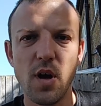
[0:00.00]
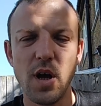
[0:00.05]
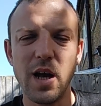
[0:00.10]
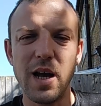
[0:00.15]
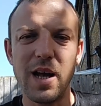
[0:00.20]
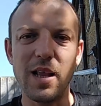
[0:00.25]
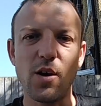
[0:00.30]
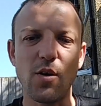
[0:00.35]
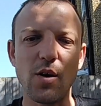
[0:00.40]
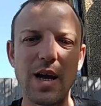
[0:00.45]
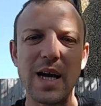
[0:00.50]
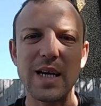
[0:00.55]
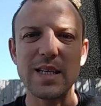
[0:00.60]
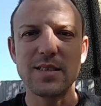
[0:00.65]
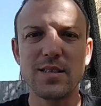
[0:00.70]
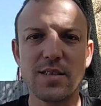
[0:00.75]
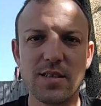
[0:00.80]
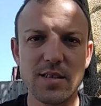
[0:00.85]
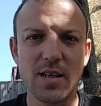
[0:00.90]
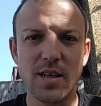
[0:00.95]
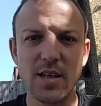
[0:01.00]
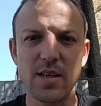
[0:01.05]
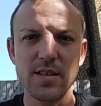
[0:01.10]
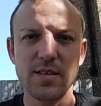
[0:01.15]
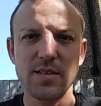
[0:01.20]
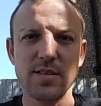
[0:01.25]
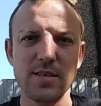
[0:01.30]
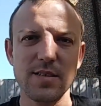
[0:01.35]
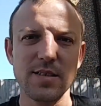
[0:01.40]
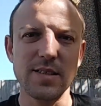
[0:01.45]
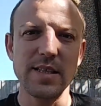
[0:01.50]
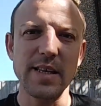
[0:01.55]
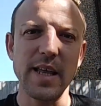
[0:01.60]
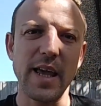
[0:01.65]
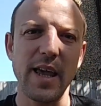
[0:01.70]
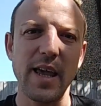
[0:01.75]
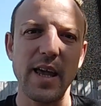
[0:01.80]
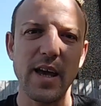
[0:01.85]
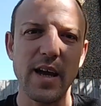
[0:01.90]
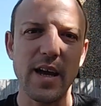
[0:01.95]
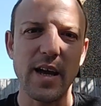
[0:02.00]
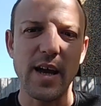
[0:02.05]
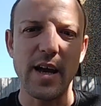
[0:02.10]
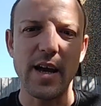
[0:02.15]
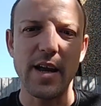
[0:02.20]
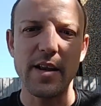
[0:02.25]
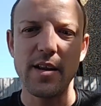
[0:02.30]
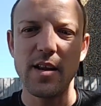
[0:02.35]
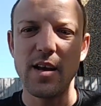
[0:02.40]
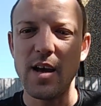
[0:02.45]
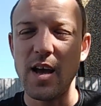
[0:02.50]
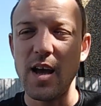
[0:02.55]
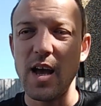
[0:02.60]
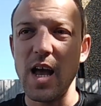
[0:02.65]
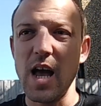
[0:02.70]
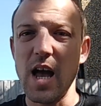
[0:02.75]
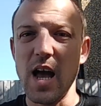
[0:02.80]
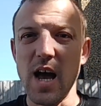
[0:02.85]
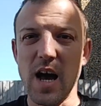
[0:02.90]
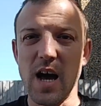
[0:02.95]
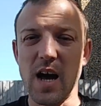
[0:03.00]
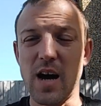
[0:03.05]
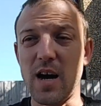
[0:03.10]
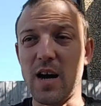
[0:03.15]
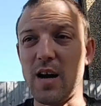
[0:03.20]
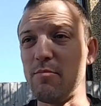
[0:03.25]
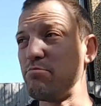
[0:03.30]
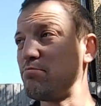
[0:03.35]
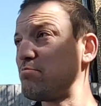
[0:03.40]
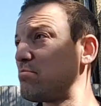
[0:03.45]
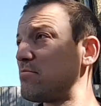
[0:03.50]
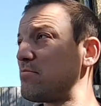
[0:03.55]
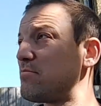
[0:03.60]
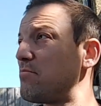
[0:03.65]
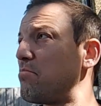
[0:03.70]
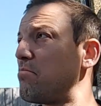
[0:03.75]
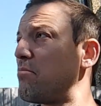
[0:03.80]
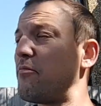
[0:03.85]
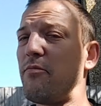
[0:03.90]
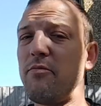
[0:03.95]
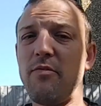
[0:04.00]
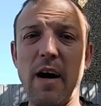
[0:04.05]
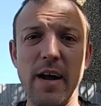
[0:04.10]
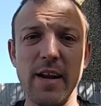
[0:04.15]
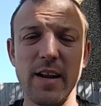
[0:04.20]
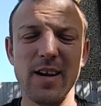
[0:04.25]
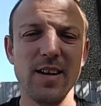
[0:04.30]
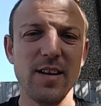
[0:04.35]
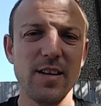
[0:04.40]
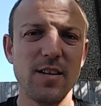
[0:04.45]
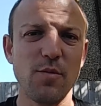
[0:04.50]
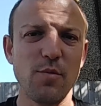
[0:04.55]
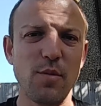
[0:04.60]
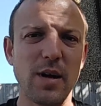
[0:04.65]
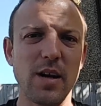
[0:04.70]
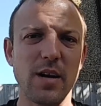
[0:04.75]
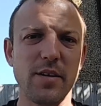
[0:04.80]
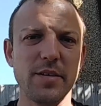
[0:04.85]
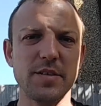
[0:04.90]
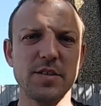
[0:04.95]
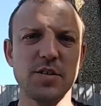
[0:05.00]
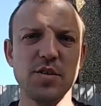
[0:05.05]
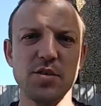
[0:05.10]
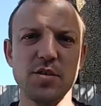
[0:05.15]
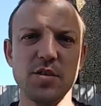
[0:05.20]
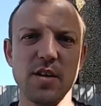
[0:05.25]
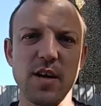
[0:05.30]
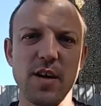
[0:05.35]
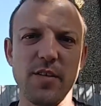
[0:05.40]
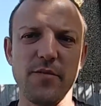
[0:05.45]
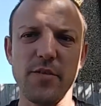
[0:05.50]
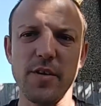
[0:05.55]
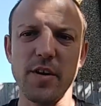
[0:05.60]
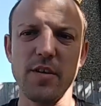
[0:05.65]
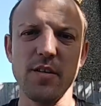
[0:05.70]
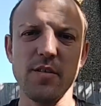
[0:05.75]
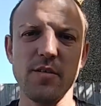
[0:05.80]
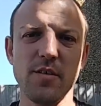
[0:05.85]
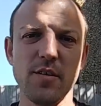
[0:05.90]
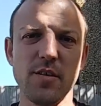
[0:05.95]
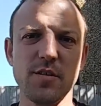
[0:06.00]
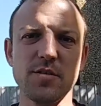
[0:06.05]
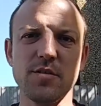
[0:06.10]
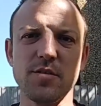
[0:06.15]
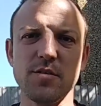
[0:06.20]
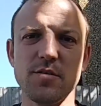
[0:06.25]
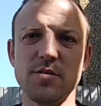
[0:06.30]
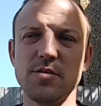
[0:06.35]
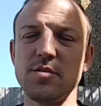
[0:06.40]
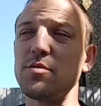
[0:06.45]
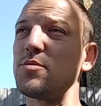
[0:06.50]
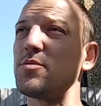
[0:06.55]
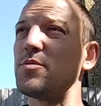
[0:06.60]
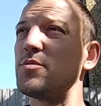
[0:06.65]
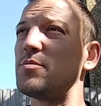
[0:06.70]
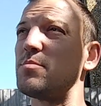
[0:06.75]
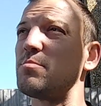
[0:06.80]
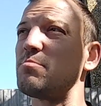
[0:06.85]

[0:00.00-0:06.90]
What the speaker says: Hello guys, it's Nick here again. Uh, Finally the weather is good enough in London to